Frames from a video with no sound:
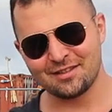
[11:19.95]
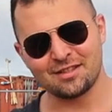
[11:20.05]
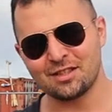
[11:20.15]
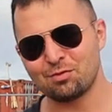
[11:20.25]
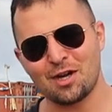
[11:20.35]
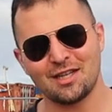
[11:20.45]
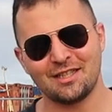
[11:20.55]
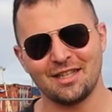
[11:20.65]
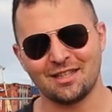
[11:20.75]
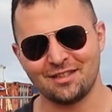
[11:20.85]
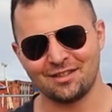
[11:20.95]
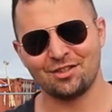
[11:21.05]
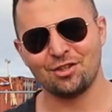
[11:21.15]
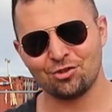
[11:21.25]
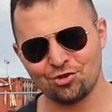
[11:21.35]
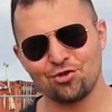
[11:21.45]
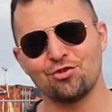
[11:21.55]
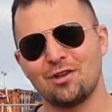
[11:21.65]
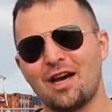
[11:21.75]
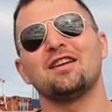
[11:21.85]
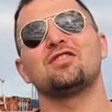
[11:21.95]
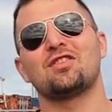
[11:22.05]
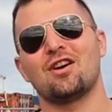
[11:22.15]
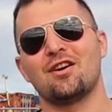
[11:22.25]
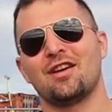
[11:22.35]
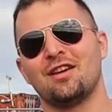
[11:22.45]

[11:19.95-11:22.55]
This is what I did. True life story.